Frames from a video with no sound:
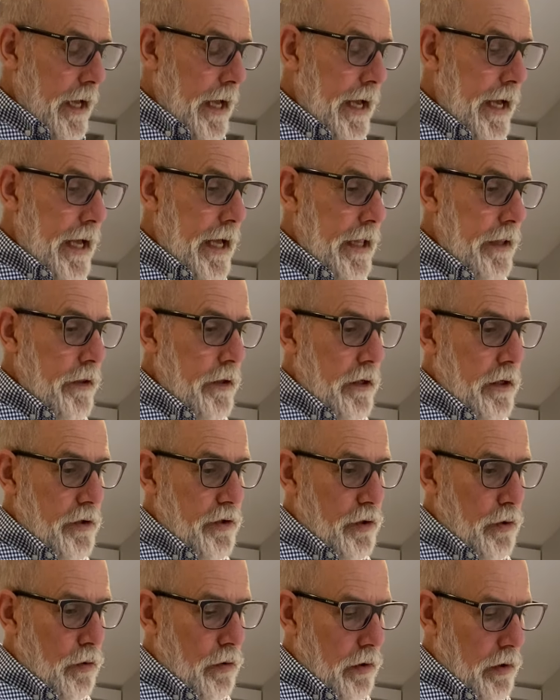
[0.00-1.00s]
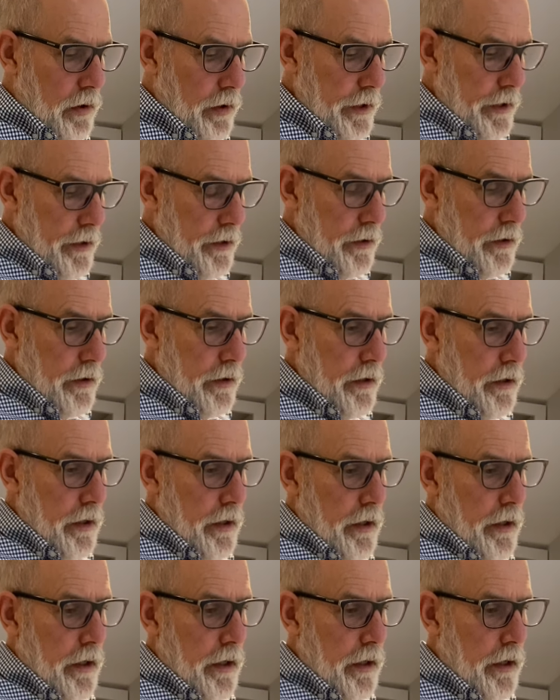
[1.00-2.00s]
And so Clinton
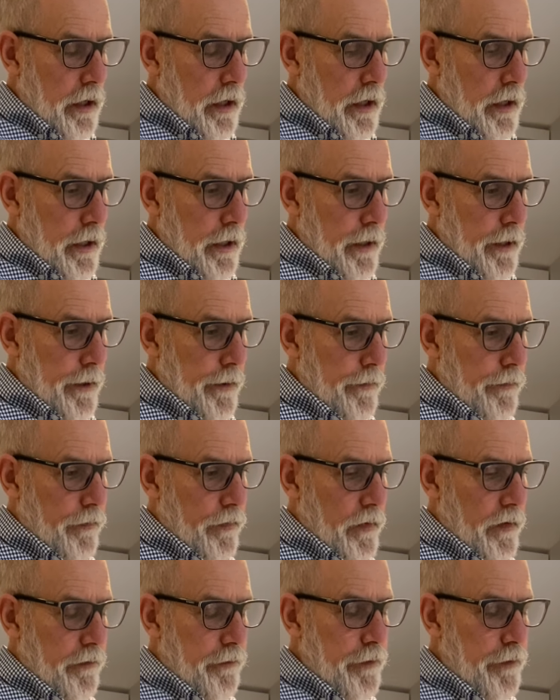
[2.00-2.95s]
um,